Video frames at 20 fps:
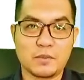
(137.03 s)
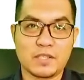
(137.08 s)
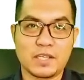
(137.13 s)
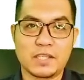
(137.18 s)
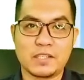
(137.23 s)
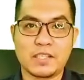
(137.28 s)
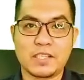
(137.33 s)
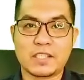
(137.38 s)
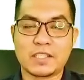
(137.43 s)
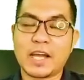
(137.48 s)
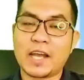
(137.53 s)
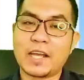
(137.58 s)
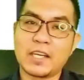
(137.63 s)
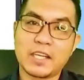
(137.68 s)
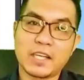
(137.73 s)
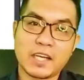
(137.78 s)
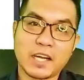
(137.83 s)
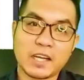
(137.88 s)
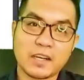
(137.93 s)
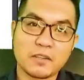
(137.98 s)
and these tiny
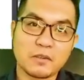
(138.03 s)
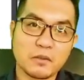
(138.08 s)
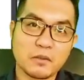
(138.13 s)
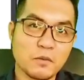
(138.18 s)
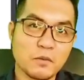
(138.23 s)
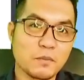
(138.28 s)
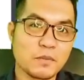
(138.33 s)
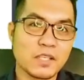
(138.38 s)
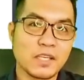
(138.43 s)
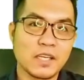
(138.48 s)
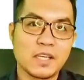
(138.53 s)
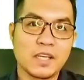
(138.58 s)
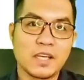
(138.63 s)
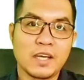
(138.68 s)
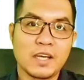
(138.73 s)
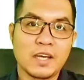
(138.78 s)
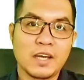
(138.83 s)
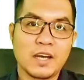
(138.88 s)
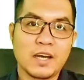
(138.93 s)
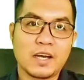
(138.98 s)
current loops
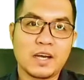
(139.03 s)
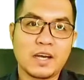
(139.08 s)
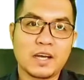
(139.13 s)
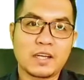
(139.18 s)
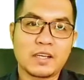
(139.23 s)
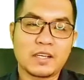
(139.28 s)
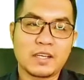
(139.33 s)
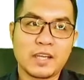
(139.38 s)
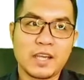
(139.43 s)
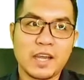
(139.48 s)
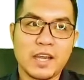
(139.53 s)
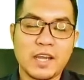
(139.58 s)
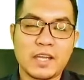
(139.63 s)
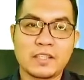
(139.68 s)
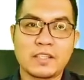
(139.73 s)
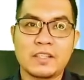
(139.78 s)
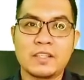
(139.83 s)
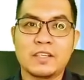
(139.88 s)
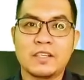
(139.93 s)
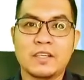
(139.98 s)
create